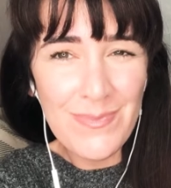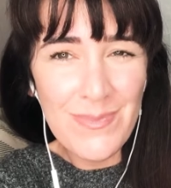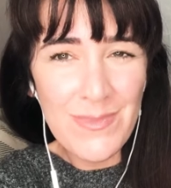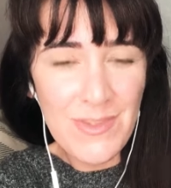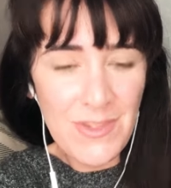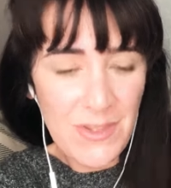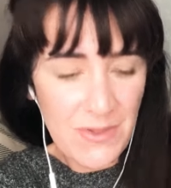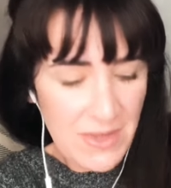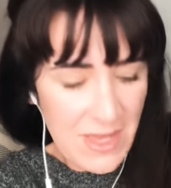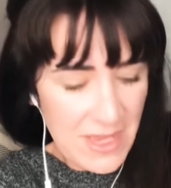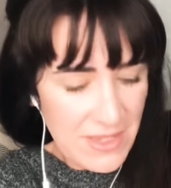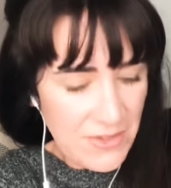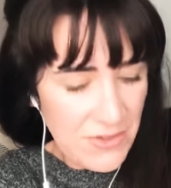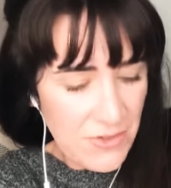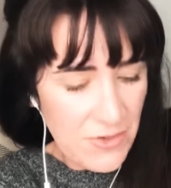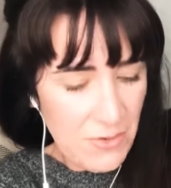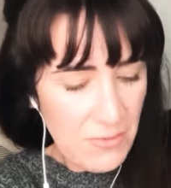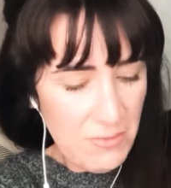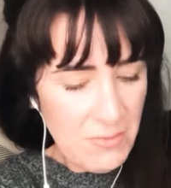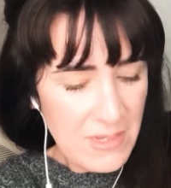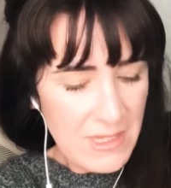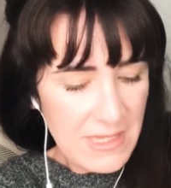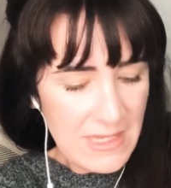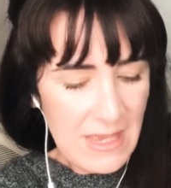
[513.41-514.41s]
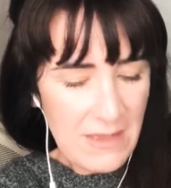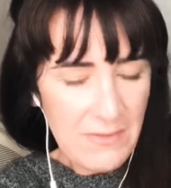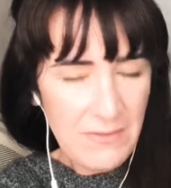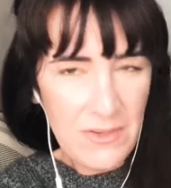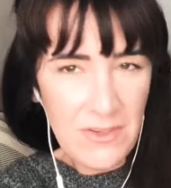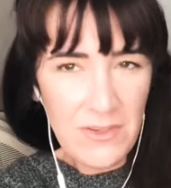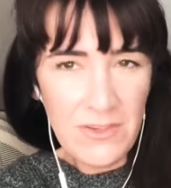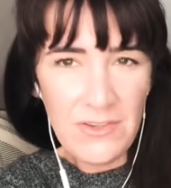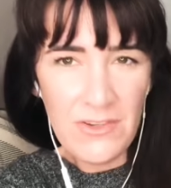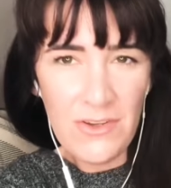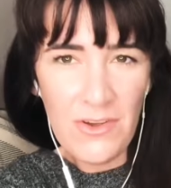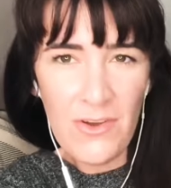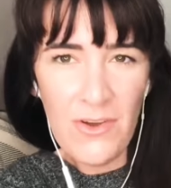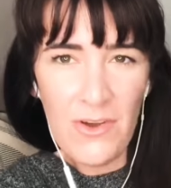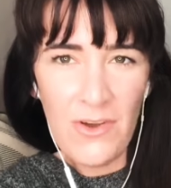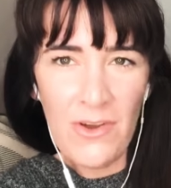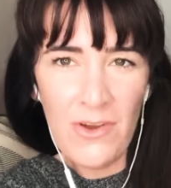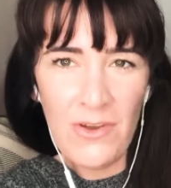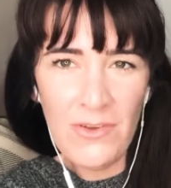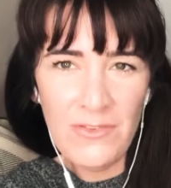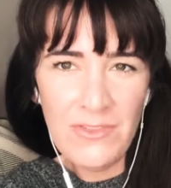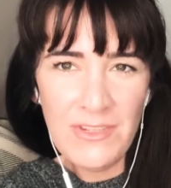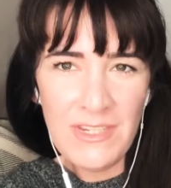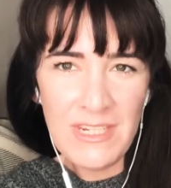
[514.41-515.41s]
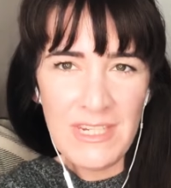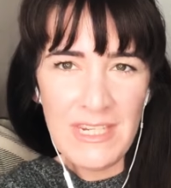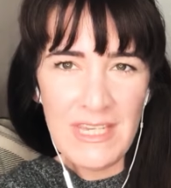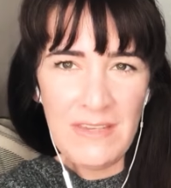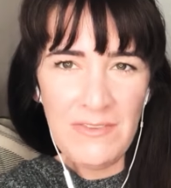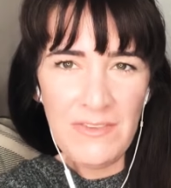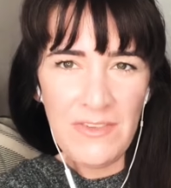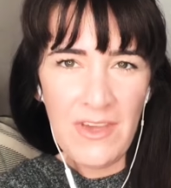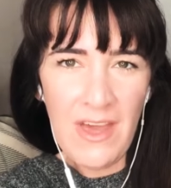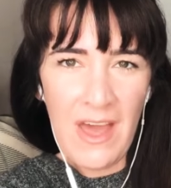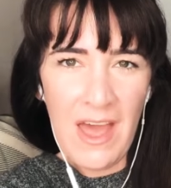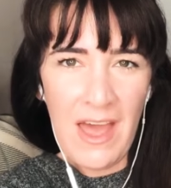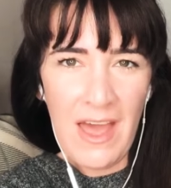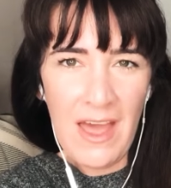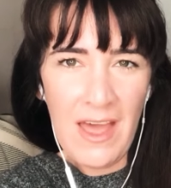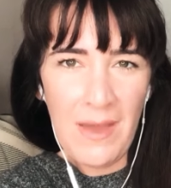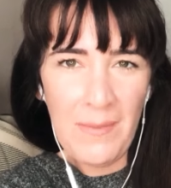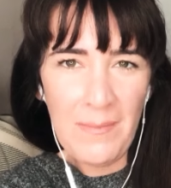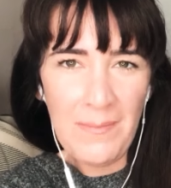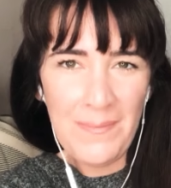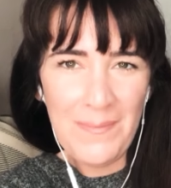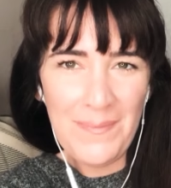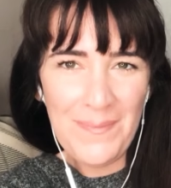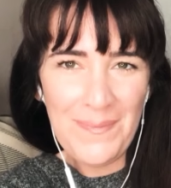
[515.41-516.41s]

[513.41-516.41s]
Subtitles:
So that's number 7, underneath your arm.